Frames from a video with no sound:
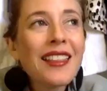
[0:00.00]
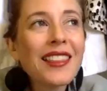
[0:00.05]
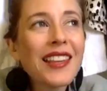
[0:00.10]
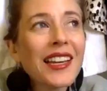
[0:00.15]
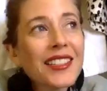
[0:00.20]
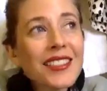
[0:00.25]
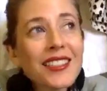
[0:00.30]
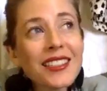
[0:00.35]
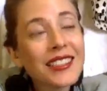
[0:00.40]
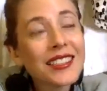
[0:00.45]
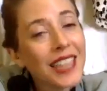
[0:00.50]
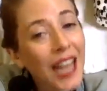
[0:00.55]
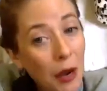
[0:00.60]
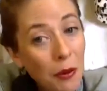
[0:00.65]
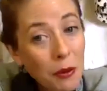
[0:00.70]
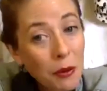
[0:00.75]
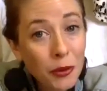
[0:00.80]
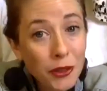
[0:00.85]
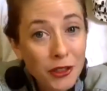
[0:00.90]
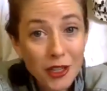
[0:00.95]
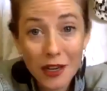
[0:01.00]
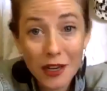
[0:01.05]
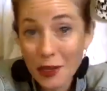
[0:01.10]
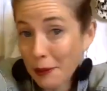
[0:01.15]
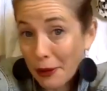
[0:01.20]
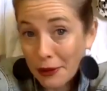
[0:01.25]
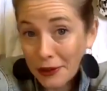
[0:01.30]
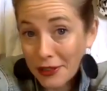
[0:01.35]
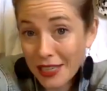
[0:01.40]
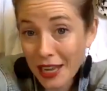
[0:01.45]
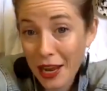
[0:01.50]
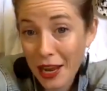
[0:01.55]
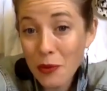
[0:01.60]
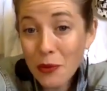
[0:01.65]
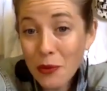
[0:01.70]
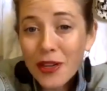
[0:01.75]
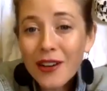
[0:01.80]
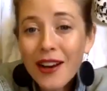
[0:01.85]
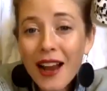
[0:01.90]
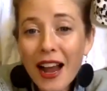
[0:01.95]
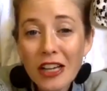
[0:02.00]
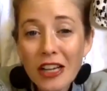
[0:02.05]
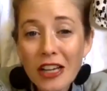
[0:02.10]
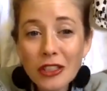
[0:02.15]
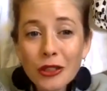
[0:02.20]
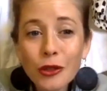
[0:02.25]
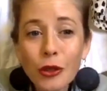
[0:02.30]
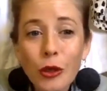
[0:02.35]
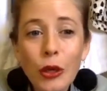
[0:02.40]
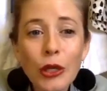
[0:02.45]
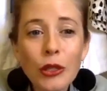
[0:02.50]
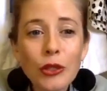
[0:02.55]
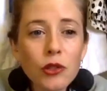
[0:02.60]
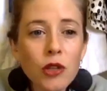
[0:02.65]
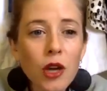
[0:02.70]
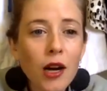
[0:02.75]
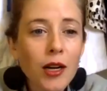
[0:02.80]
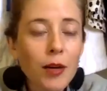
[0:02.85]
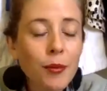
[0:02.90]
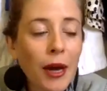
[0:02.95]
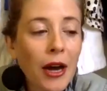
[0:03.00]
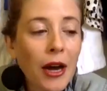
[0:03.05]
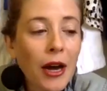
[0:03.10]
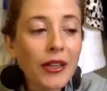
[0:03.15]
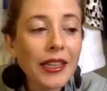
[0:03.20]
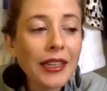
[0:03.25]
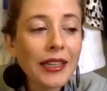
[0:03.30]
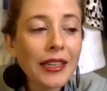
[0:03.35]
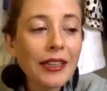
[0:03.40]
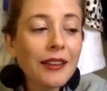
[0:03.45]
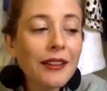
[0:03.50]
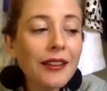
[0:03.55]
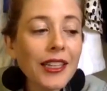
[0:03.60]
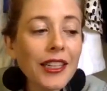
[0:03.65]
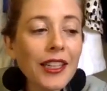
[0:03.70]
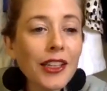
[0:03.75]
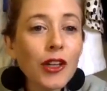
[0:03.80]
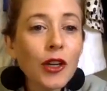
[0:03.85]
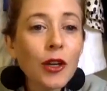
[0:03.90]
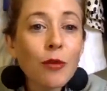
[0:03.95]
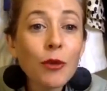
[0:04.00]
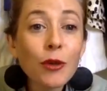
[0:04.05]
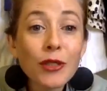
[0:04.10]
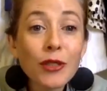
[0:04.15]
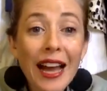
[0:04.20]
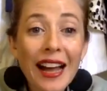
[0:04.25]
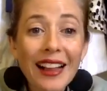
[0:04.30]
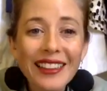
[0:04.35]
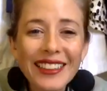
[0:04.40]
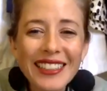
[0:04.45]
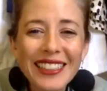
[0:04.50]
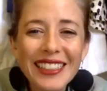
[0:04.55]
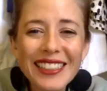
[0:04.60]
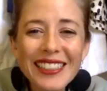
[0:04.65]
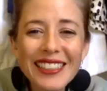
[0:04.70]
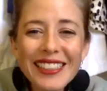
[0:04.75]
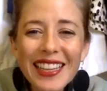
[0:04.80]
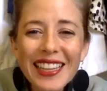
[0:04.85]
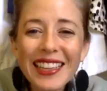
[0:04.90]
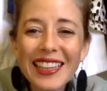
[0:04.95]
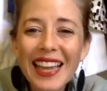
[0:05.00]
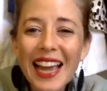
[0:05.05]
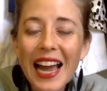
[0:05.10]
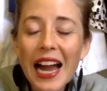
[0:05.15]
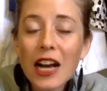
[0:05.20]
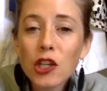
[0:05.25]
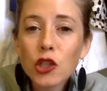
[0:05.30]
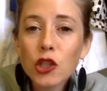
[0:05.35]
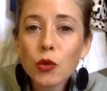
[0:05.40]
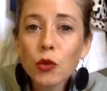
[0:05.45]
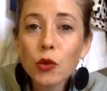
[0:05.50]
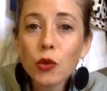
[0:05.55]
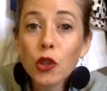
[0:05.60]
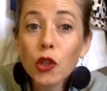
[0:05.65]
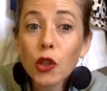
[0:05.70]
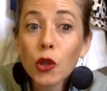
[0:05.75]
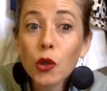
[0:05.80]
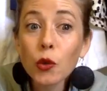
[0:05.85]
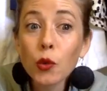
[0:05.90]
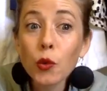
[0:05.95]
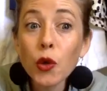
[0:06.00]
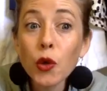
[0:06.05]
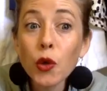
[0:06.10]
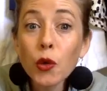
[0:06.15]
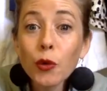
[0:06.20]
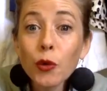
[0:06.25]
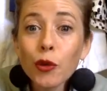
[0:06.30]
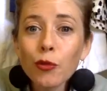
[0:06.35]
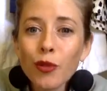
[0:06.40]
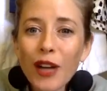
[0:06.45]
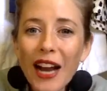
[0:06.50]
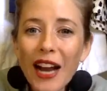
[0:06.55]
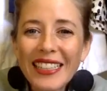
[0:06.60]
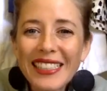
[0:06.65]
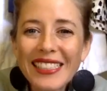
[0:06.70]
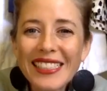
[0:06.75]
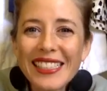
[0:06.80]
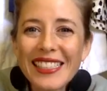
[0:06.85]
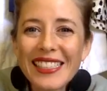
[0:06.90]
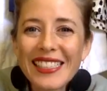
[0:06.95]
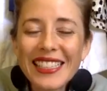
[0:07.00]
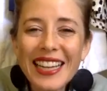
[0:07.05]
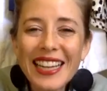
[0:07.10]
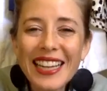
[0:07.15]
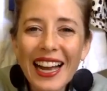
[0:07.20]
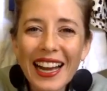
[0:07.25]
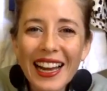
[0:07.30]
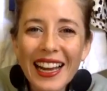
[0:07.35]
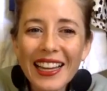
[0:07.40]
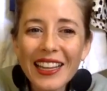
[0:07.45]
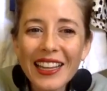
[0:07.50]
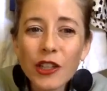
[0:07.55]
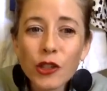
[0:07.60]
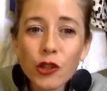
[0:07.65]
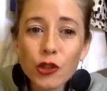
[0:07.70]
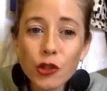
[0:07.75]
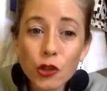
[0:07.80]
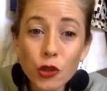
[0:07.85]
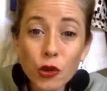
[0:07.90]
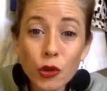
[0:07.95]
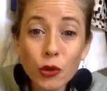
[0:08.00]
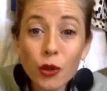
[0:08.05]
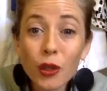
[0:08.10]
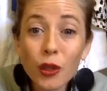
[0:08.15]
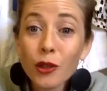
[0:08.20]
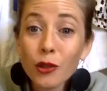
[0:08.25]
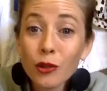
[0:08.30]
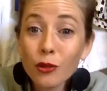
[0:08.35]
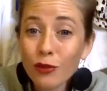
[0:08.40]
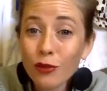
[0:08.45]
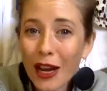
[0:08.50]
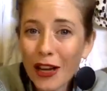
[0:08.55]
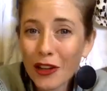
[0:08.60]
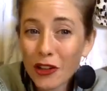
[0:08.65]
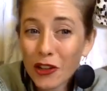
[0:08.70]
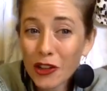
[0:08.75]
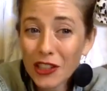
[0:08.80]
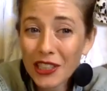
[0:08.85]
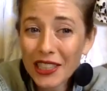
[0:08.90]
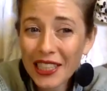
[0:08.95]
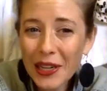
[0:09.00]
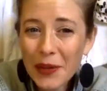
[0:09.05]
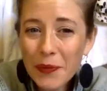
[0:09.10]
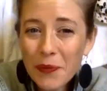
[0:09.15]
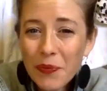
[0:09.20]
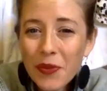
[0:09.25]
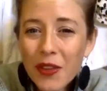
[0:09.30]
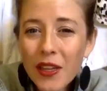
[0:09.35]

that is not what we're talking about today. We are actually going to talk about healing modalities and the actual woo-woo practices that I do regularly.